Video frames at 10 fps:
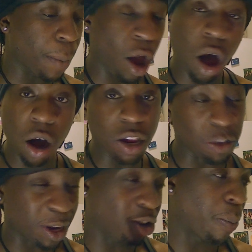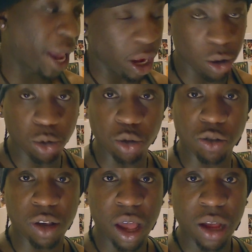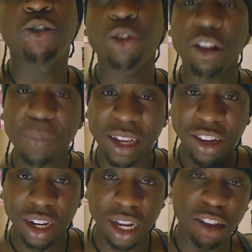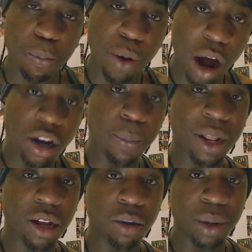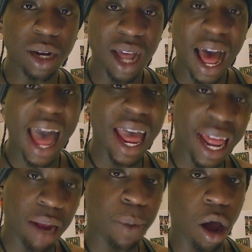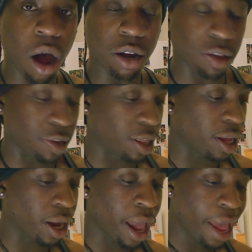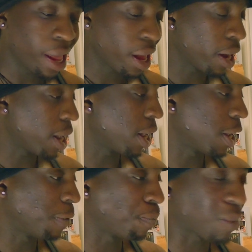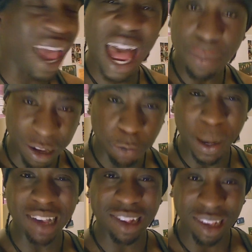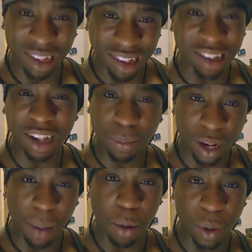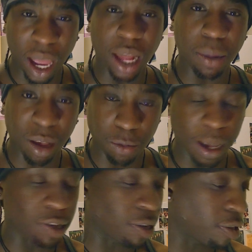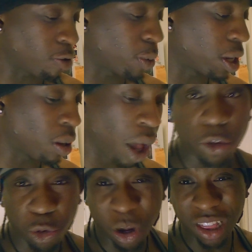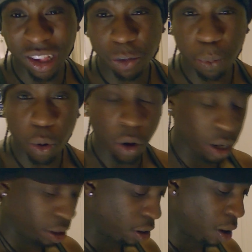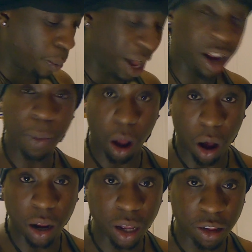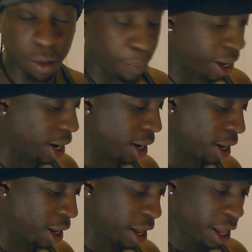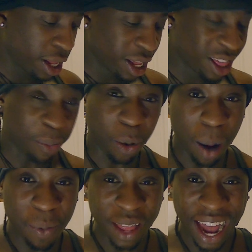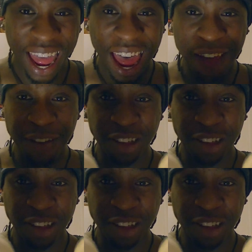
my onions, my tomatoes. As soon as my chicken is browned up a little bit, I add my onions in there and add my spices. That's the same time I'll be adding my spices as well. So at this point, I'm cutting my onions, but the problem that I have